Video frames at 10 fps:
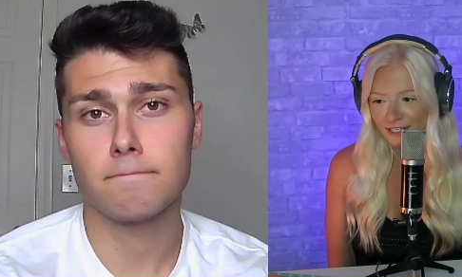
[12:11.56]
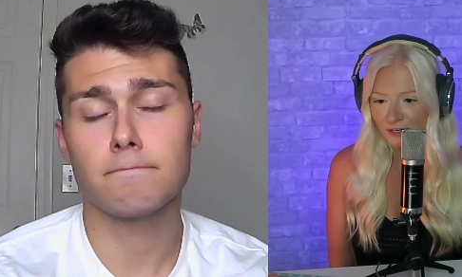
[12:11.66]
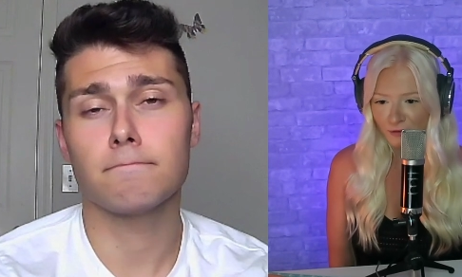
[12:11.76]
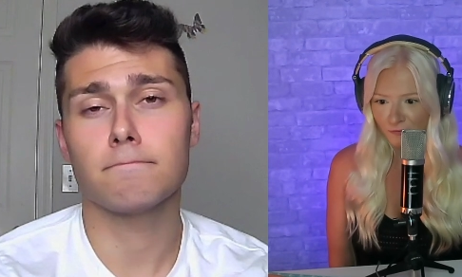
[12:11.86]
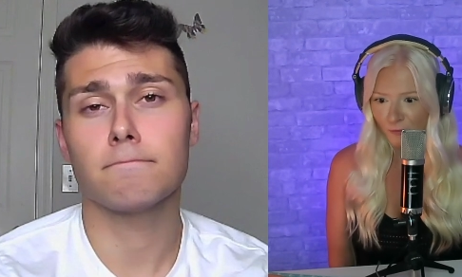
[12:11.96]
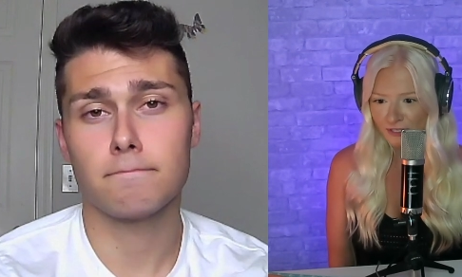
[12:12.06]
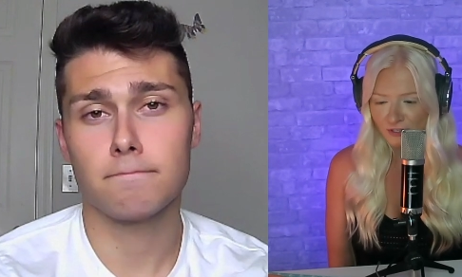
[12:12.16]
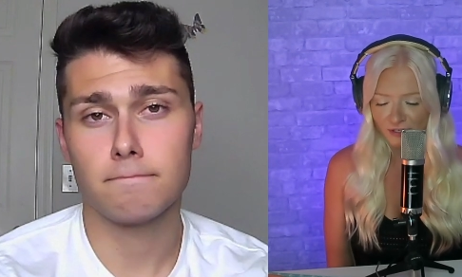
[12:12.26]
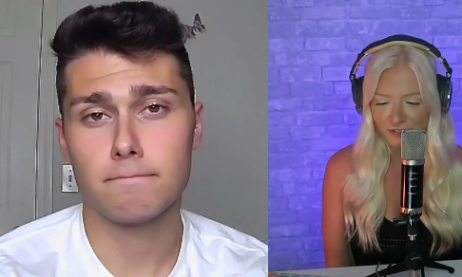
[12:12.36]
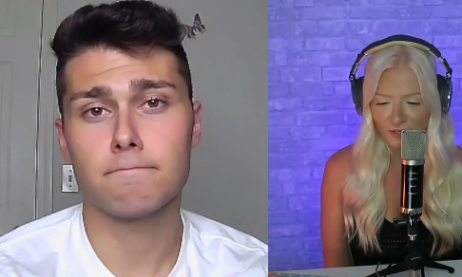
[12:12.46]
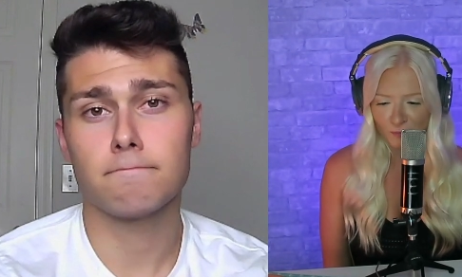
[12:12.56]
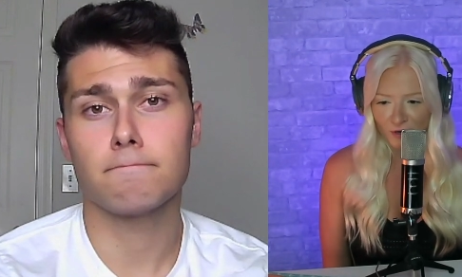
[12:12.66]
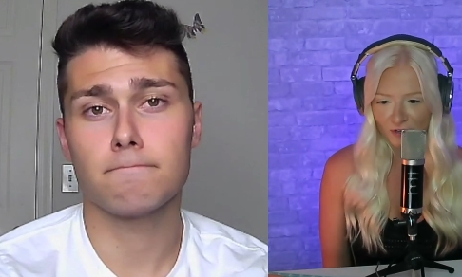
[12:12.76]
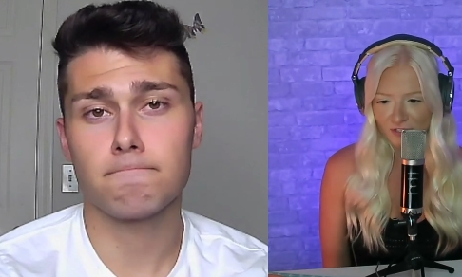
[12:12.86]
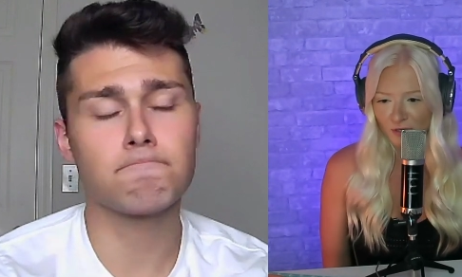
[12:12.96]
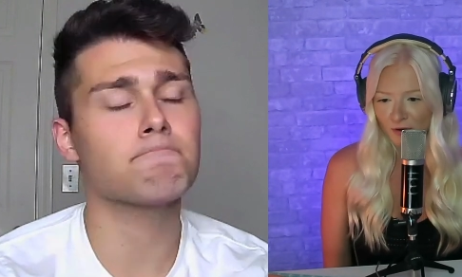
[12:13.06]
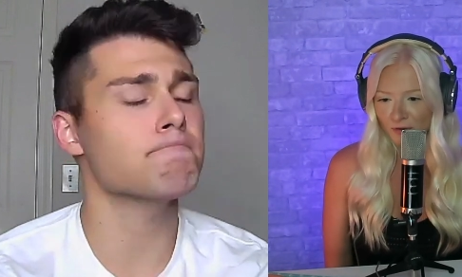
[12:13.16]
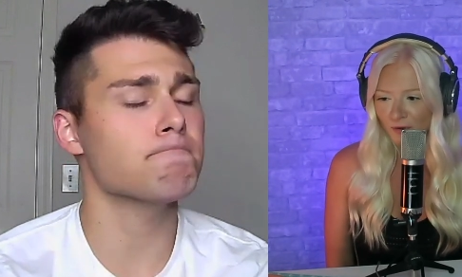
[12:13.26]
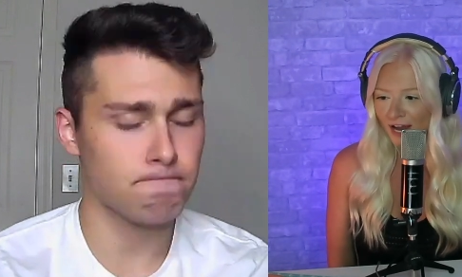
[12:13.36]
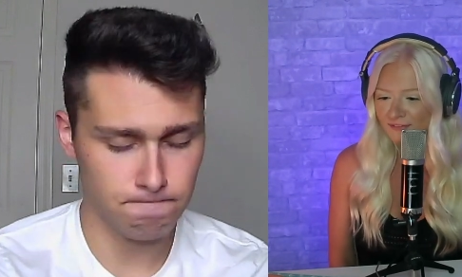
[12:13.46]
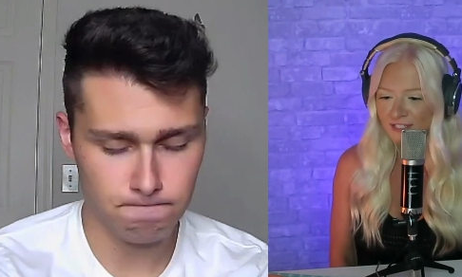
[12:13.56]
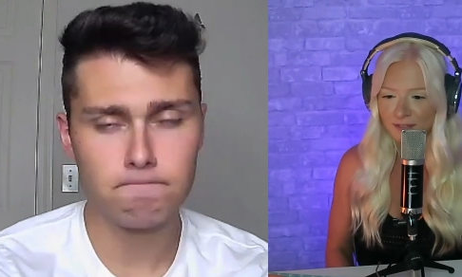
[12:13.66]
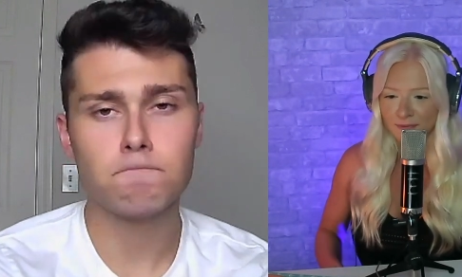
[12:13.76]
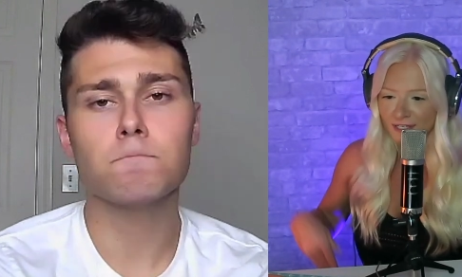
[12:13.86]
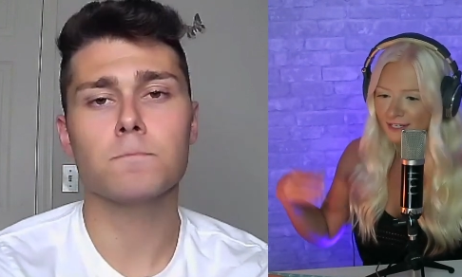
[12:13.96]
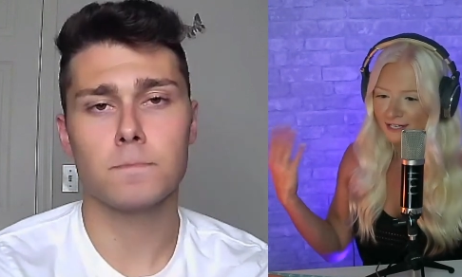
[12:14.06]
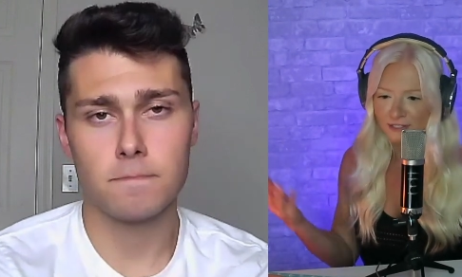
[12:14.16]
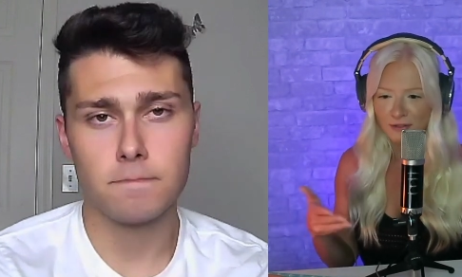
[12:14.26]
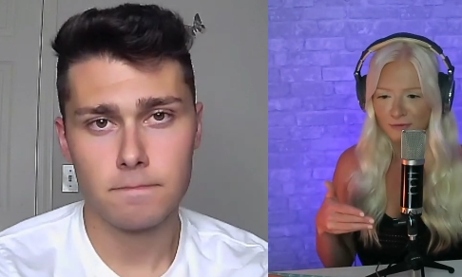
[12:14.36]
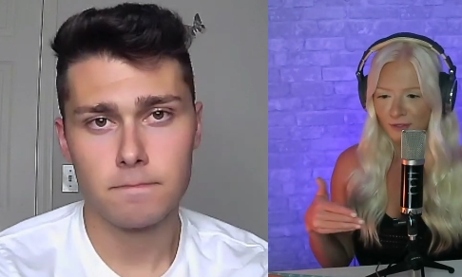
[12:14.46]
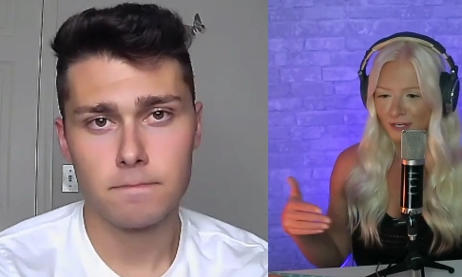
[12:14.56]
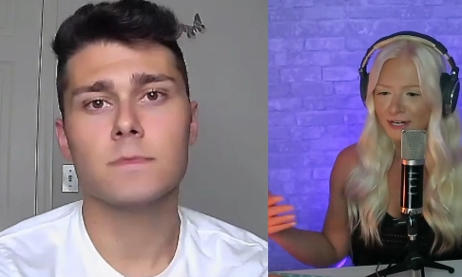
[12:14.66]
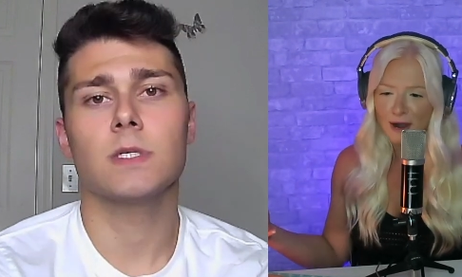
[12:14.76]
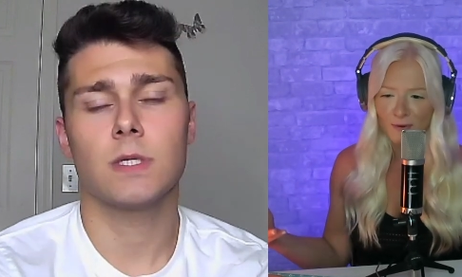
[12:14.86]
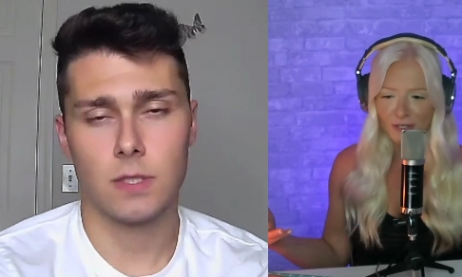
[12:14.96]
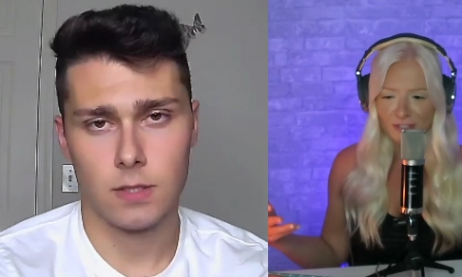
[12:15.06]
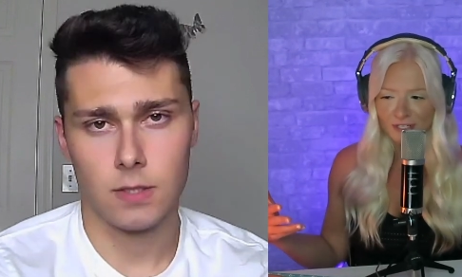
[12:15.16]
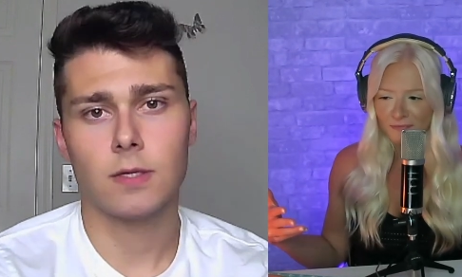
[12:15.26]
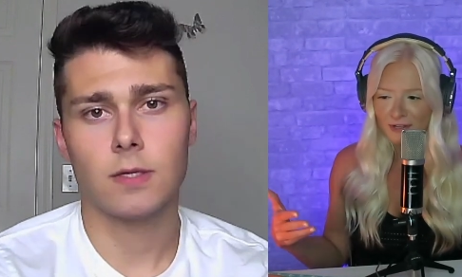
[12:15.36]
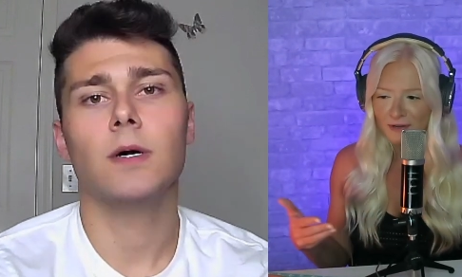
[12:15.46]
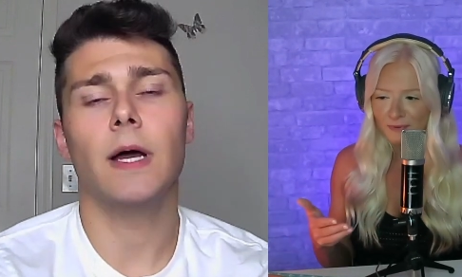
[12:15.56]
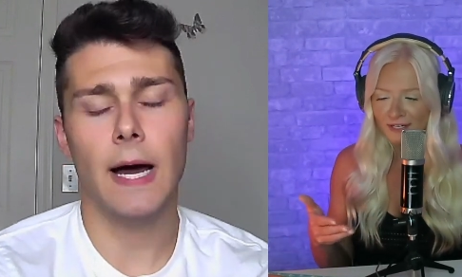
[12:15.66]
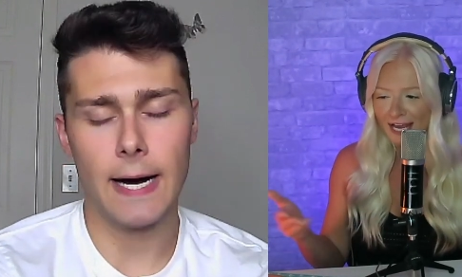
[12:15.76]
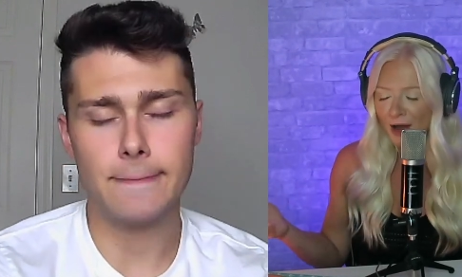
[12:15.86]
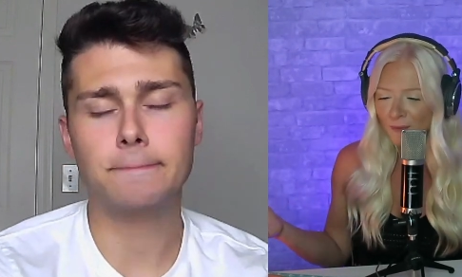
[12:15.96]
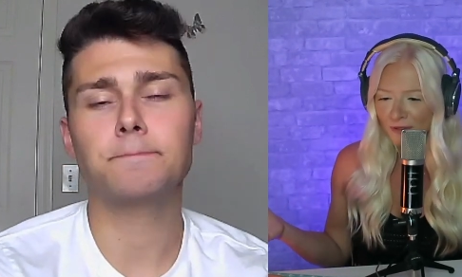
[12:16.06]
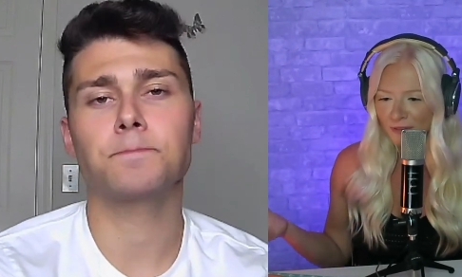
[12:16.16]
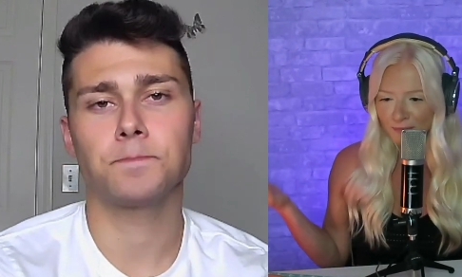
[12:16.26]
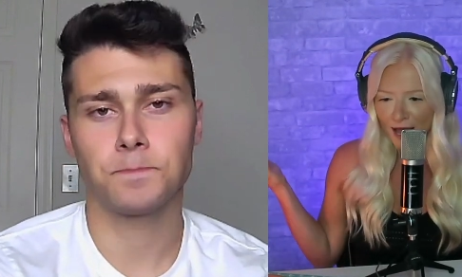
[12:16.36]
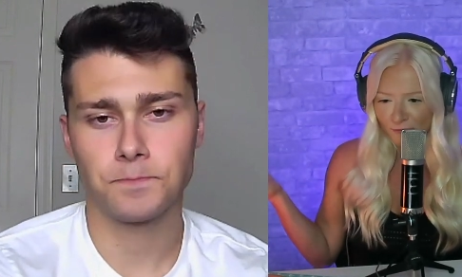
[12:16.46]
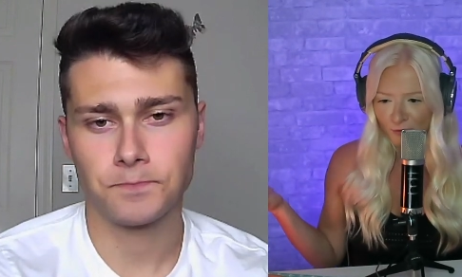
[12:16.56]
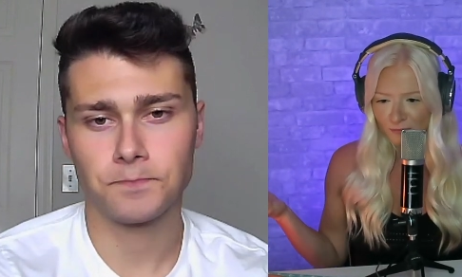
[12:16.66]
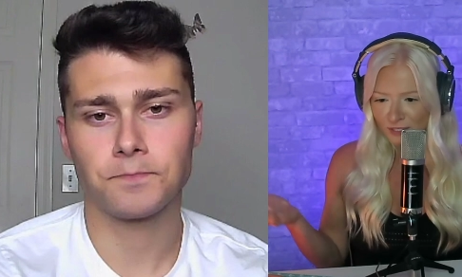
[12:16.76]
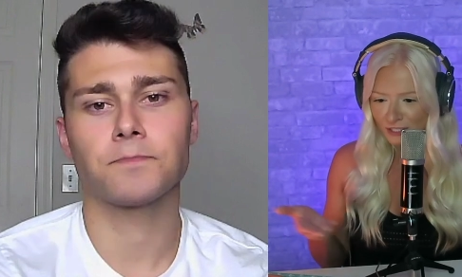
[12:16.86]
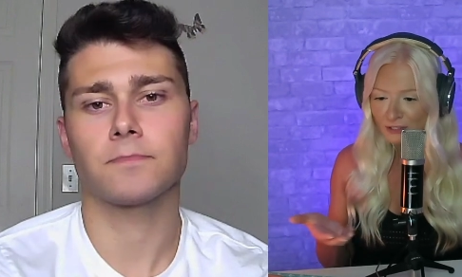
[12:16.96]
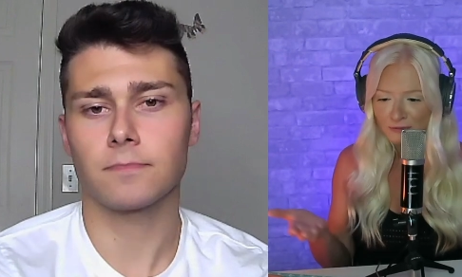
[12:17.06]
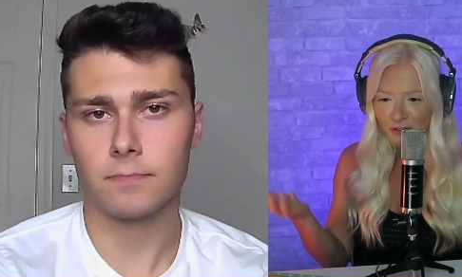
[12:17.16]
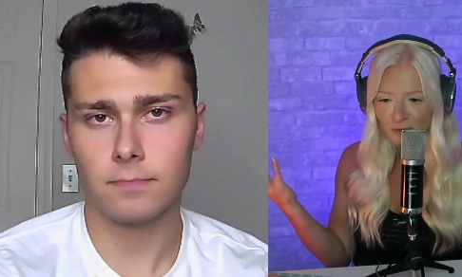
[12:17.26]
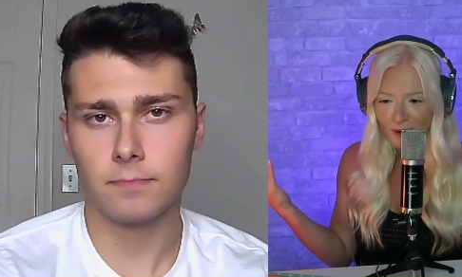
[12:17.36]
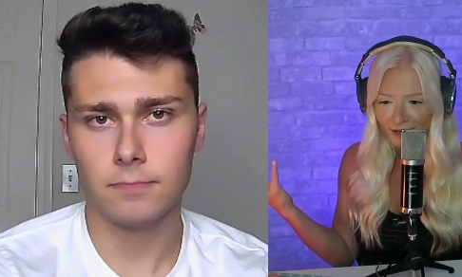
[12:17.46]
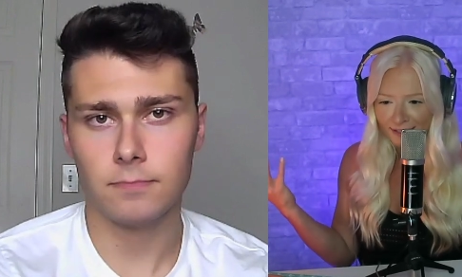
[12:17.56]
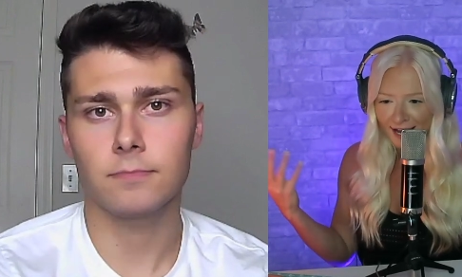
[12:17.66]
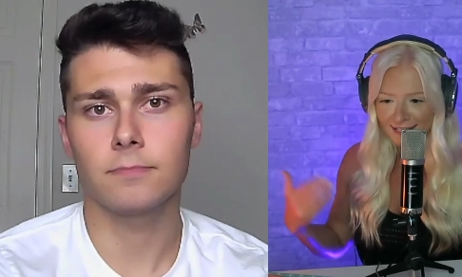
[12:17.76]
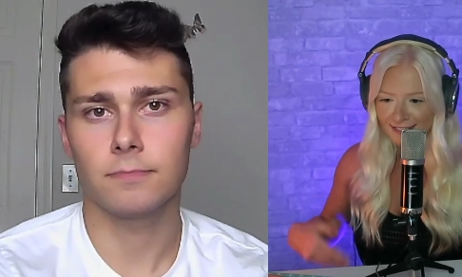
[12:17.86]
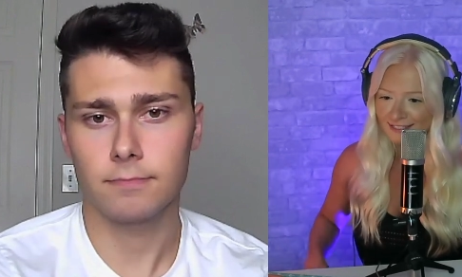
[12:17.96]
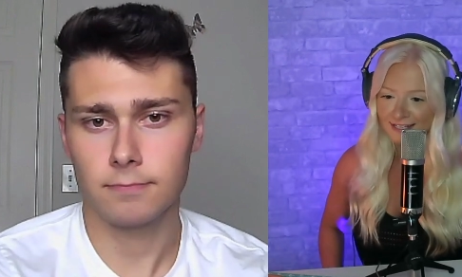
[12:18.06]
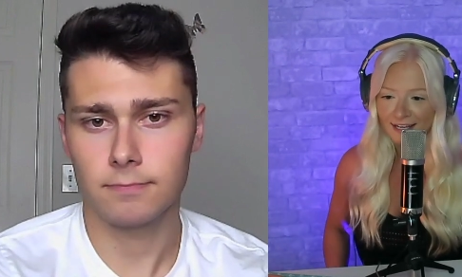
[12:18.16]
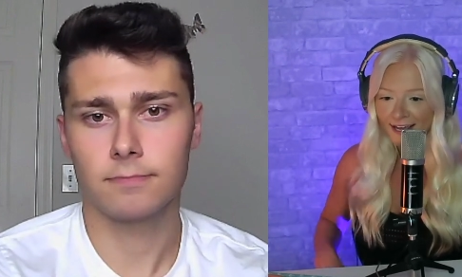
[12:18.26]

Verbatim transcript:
Speaker 1: getting their voice heard somewhere. So you'd have to be connected through like a network or something. But now with platforms like YouTube, podcasts,